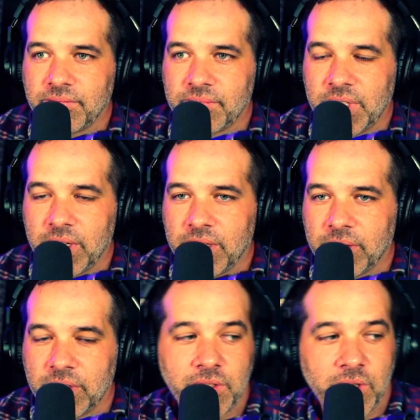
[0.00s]
Yeah, I know.
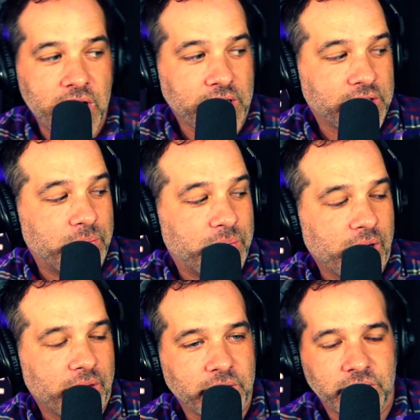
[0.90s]
This dog is gonna
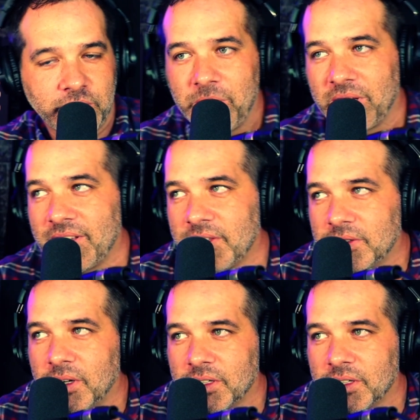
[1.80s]
bark for his food. I'm gonna give this dog